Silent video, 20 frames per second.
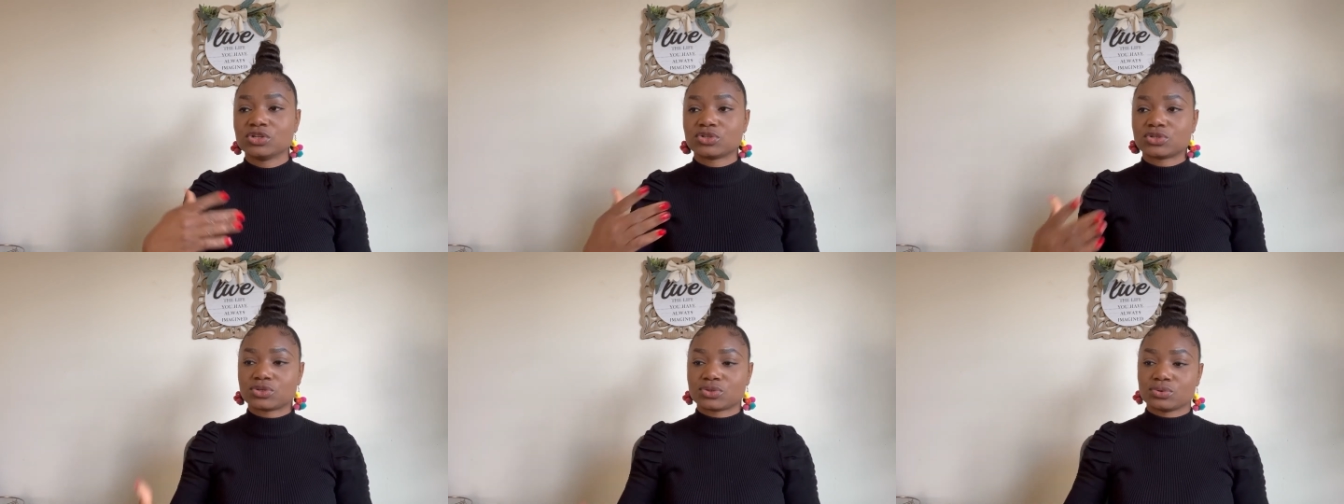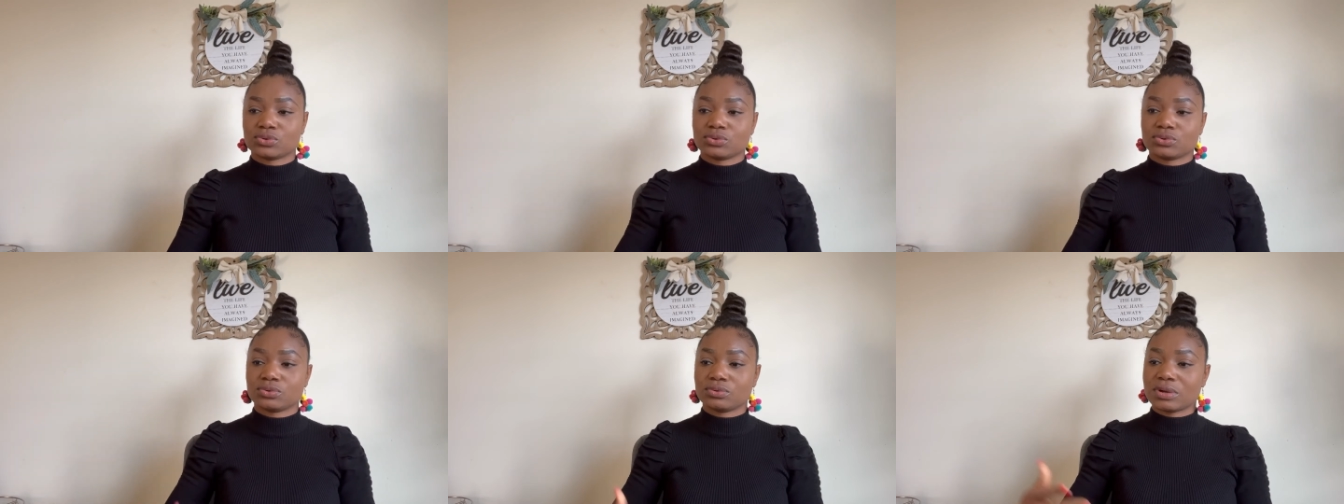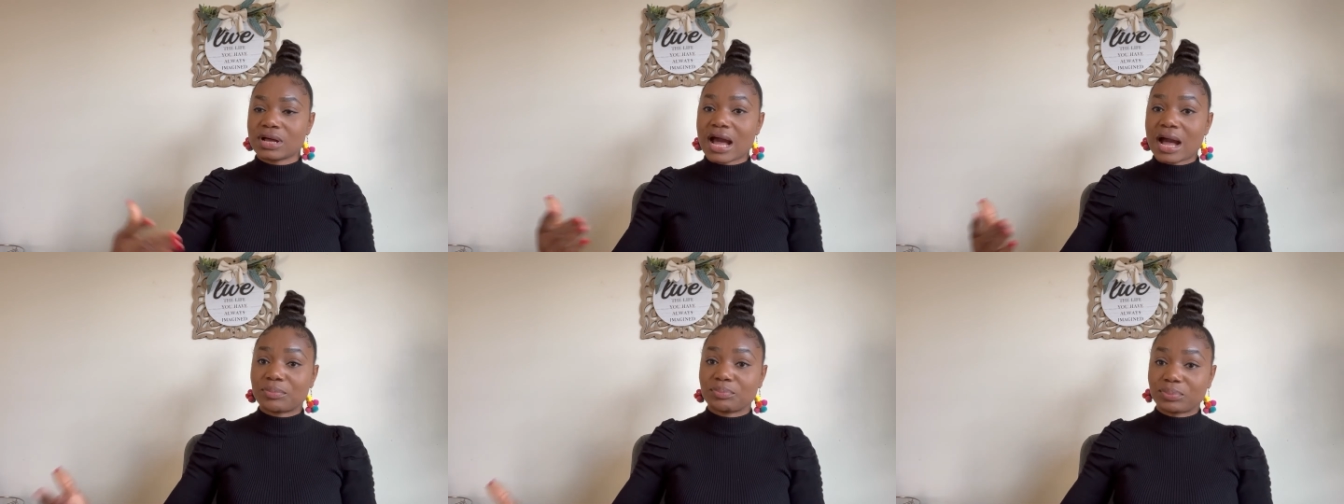to
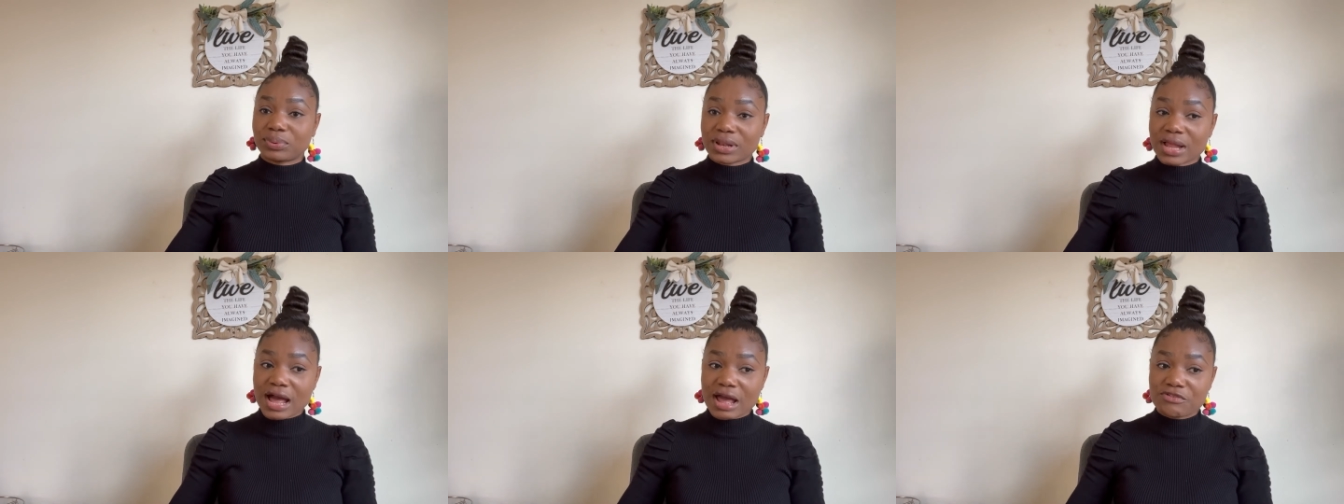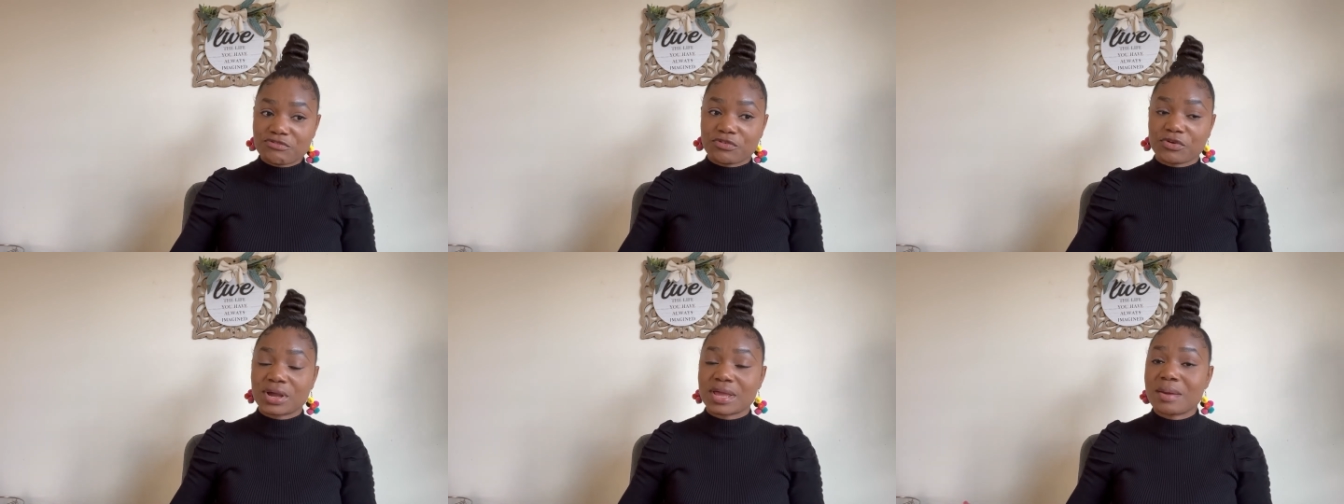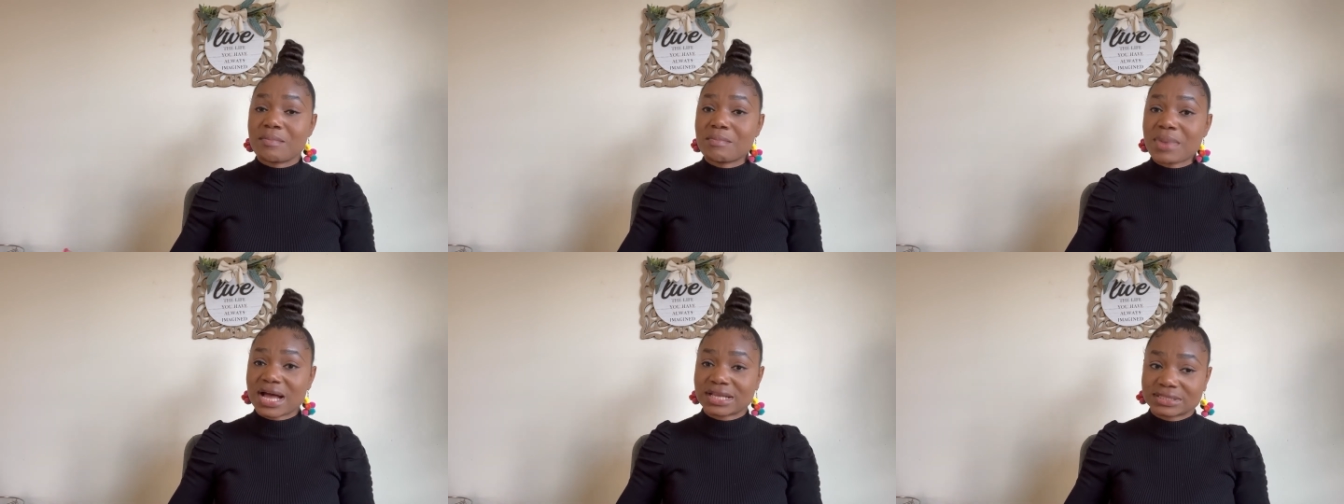apply for a
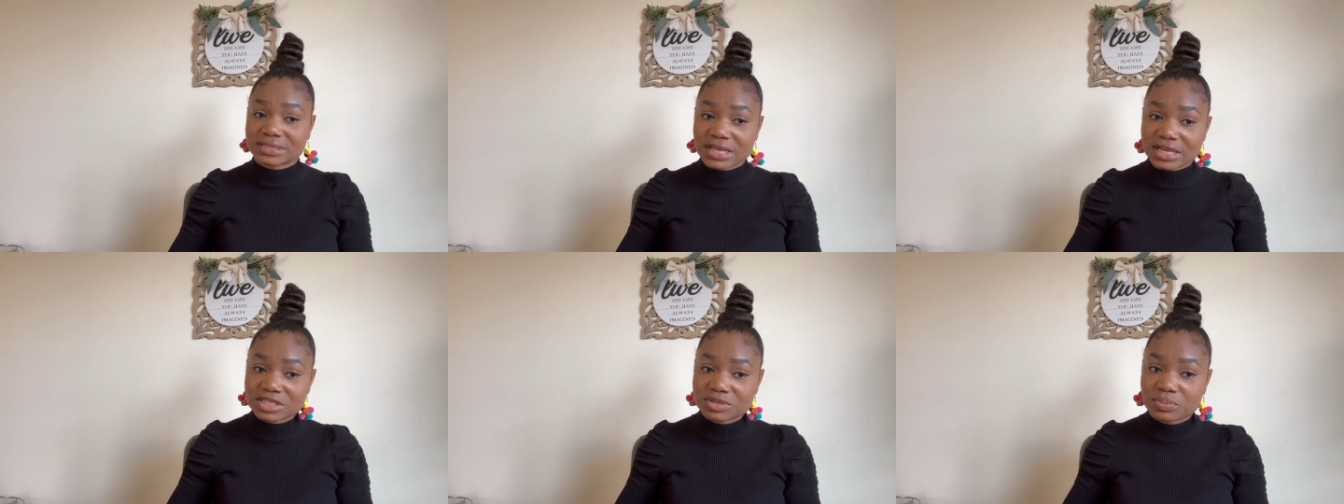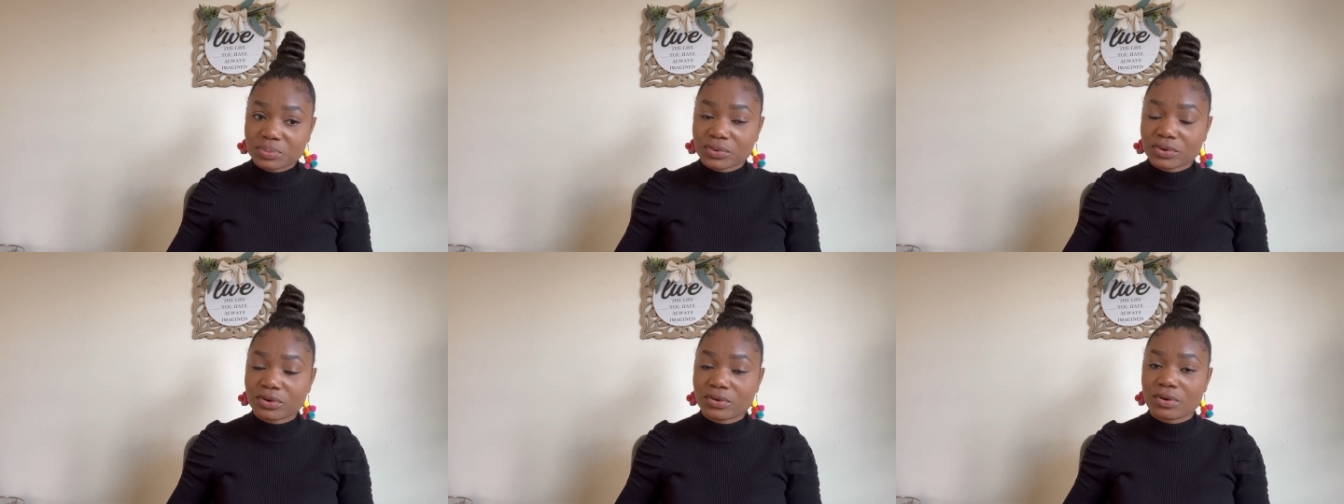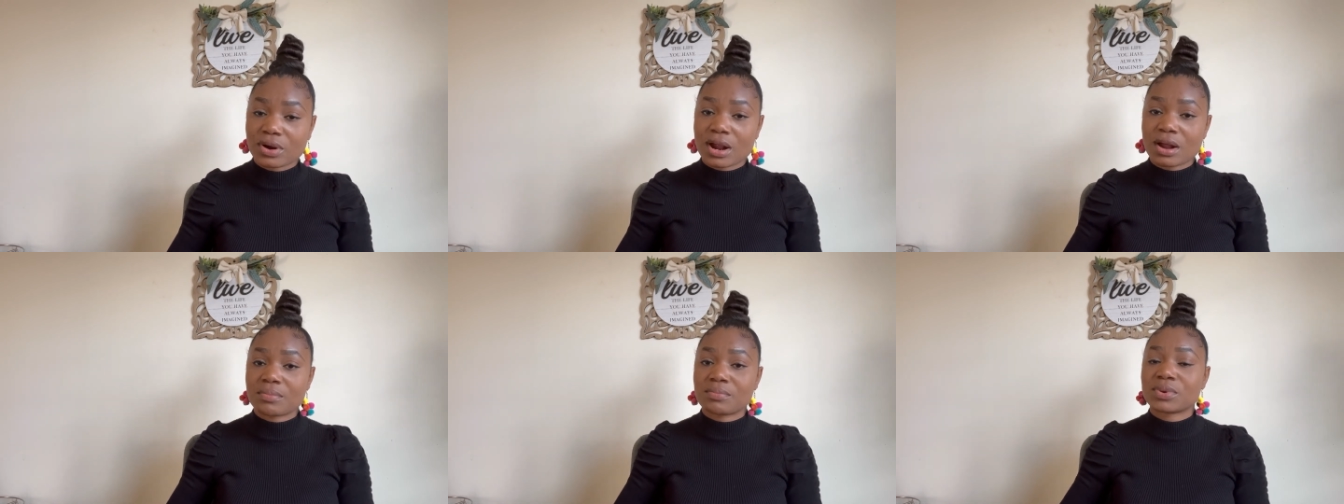master's
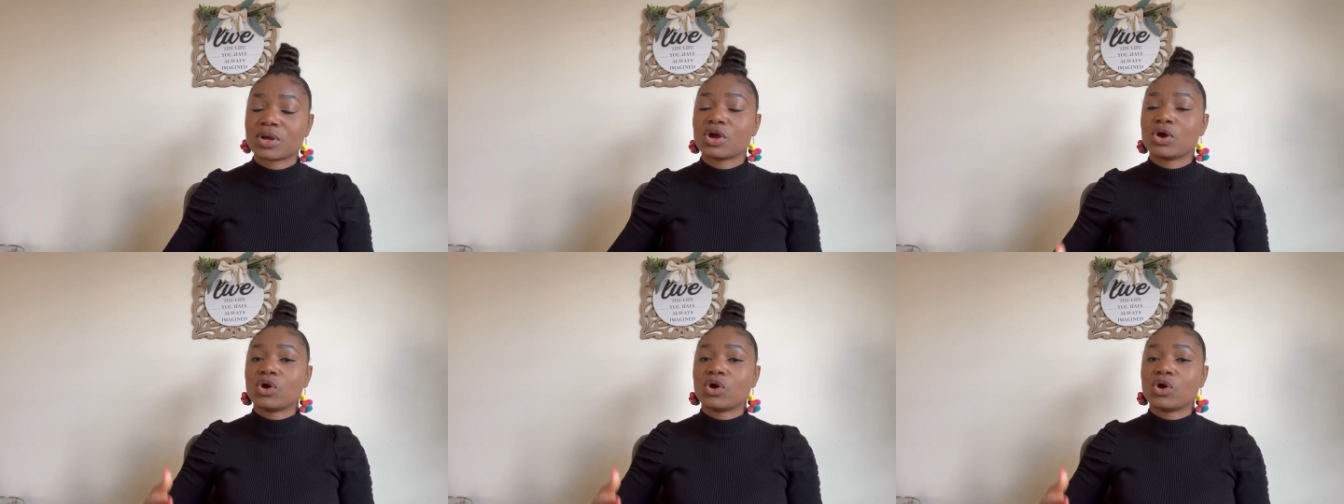program